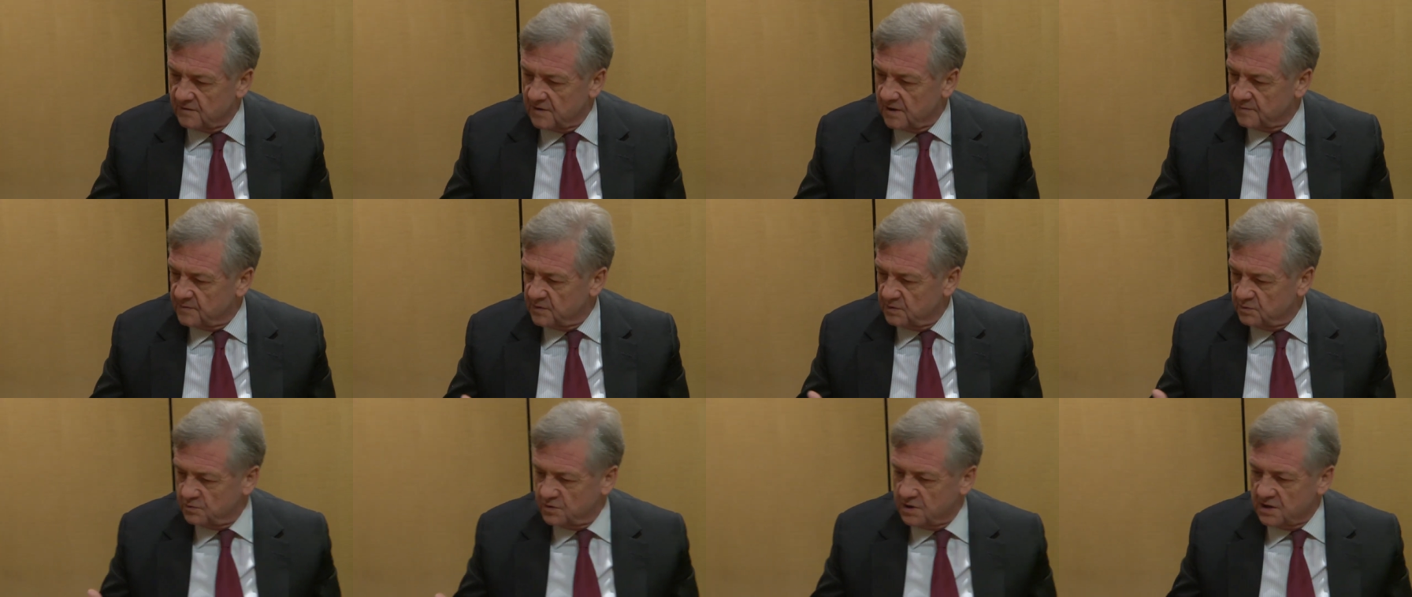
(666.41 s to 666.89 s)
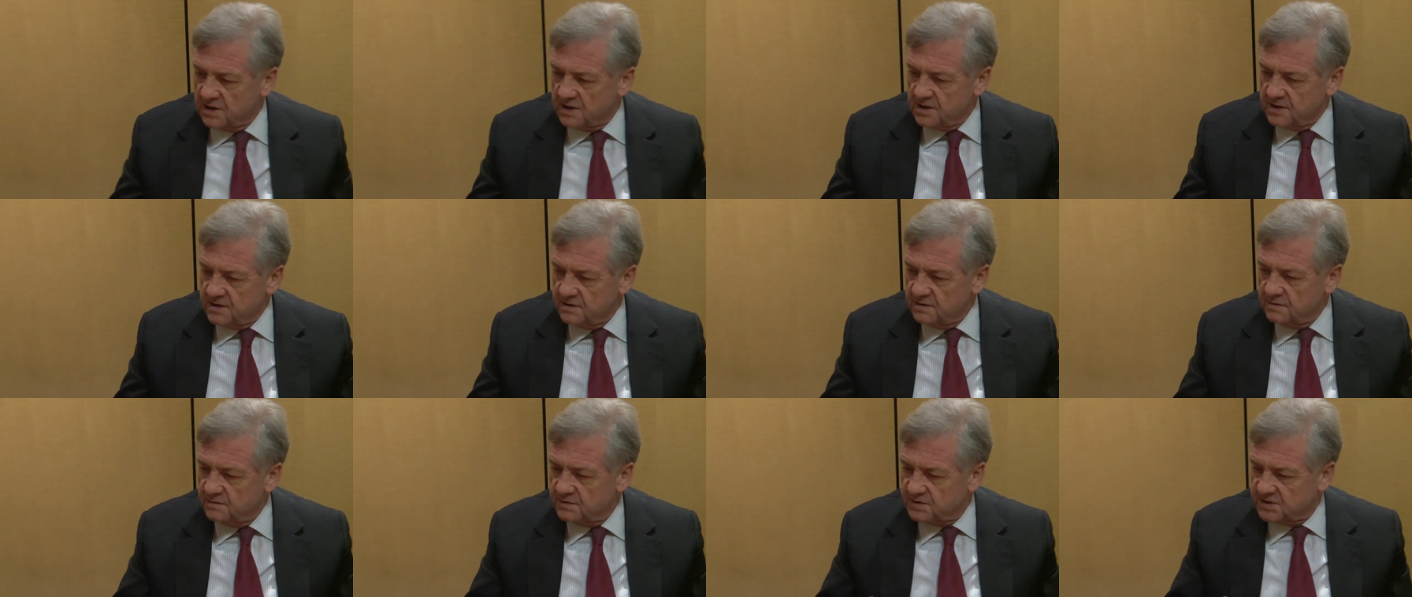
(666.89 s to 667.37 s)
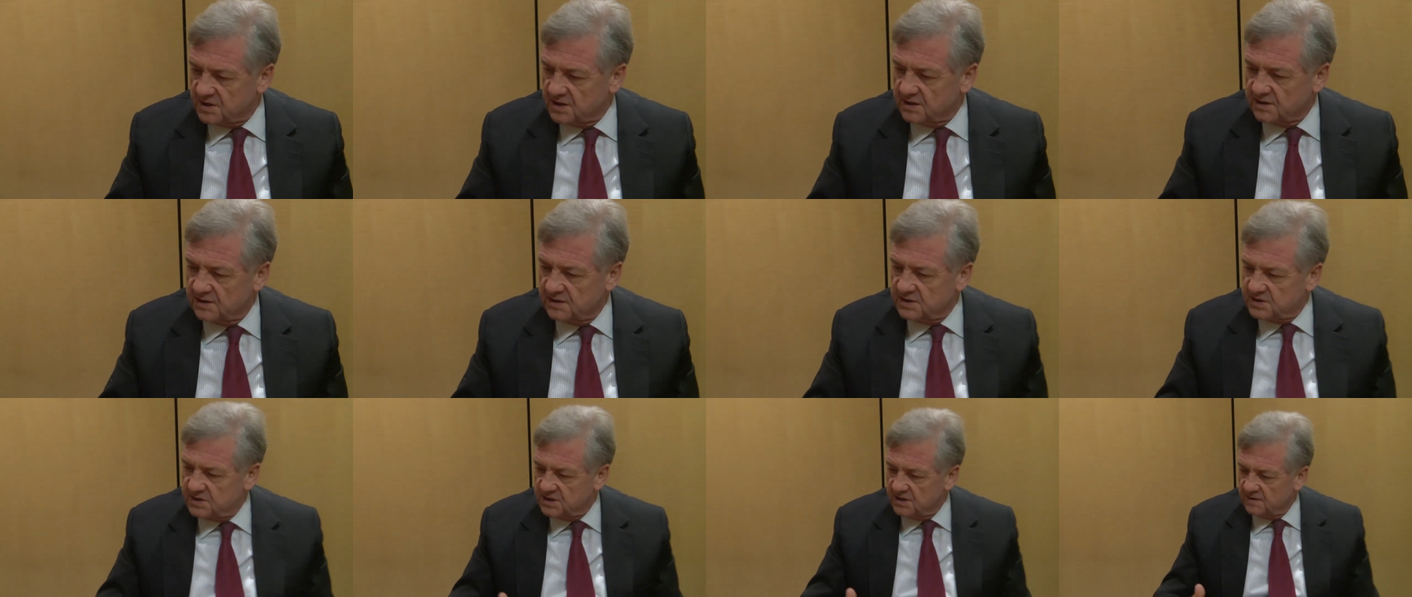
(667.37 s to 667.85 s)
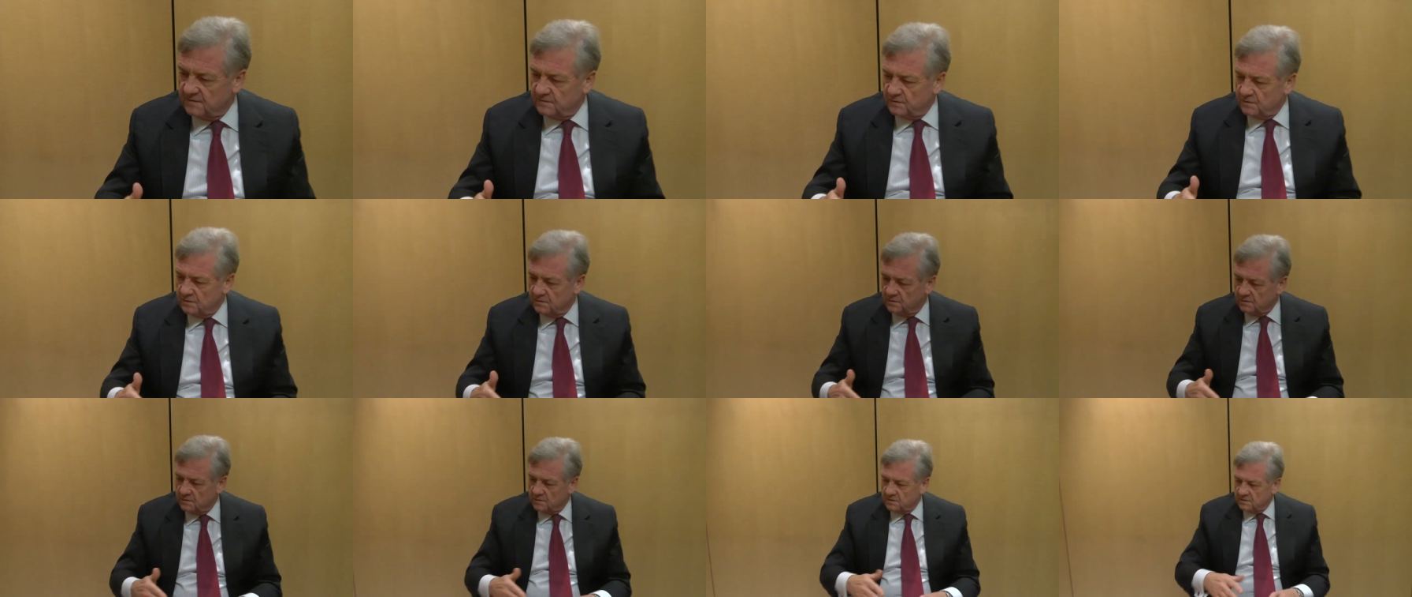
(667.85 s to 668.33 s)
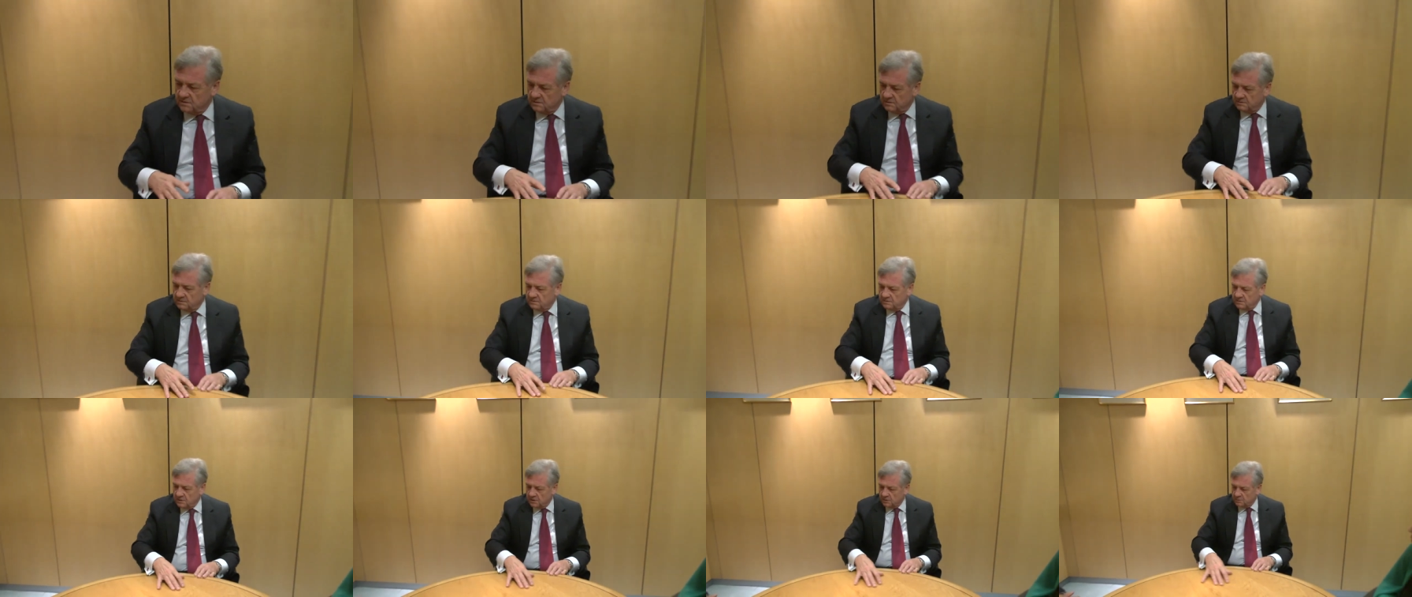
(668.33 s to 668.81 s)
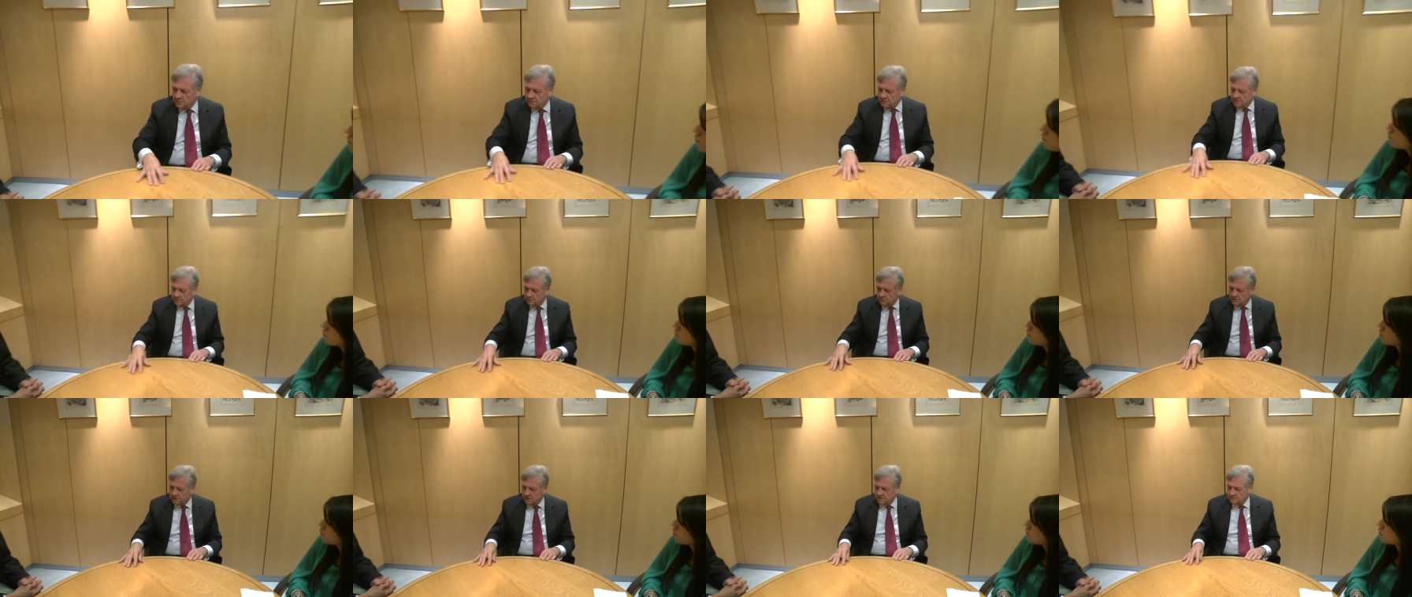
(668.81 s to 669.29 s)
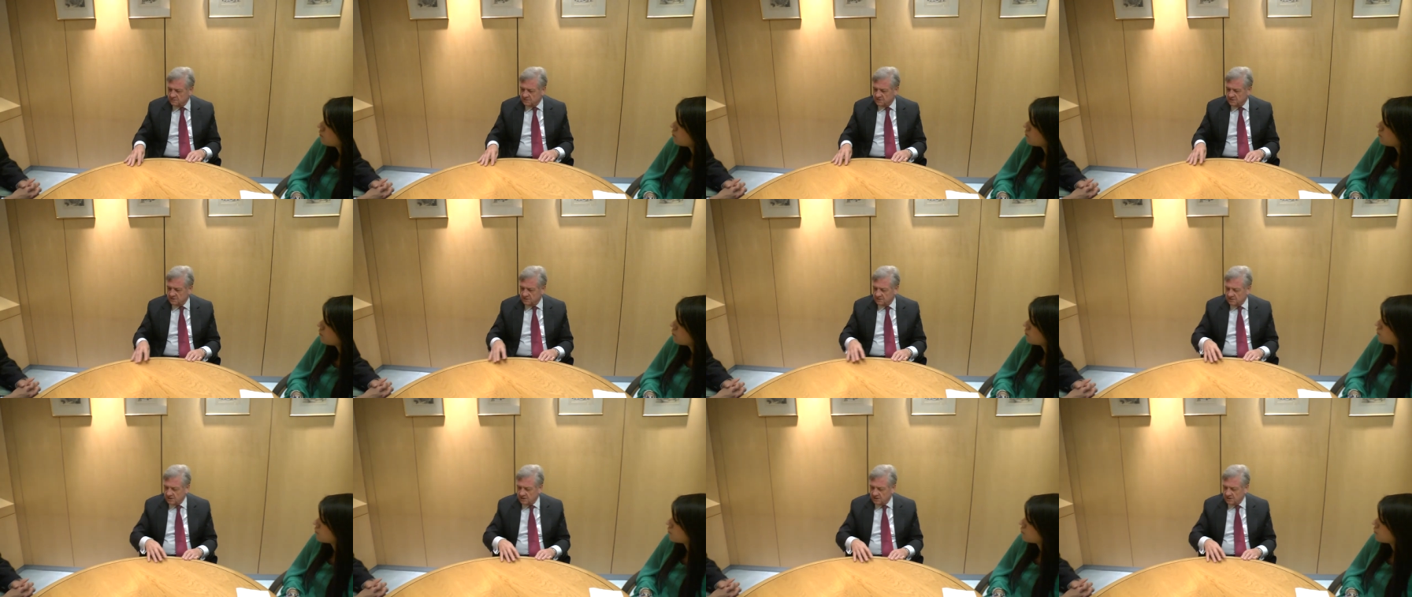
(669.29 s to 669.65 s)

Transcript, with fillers: I mean, you certainly see if you, you, know, when, when I was in